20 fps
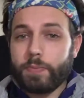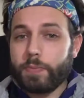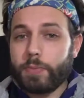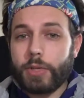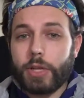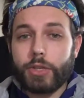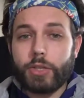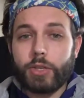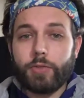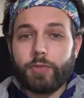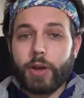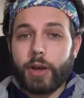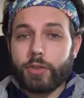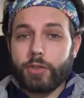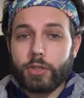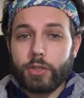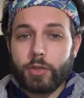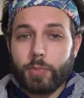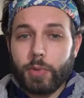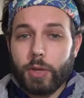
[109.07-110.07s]
potentially
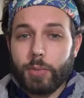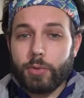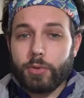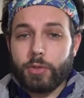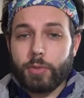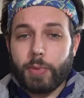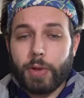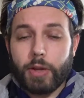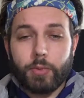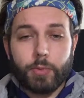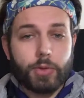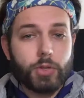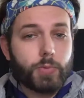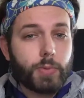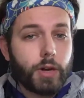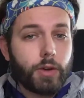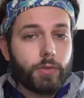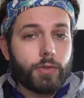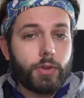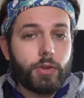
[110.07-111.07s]
thousands of people, depending on which
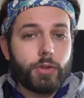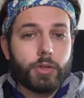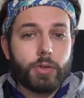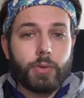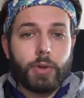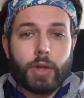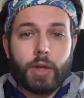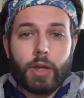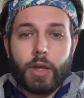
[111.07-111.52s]
marathon you do.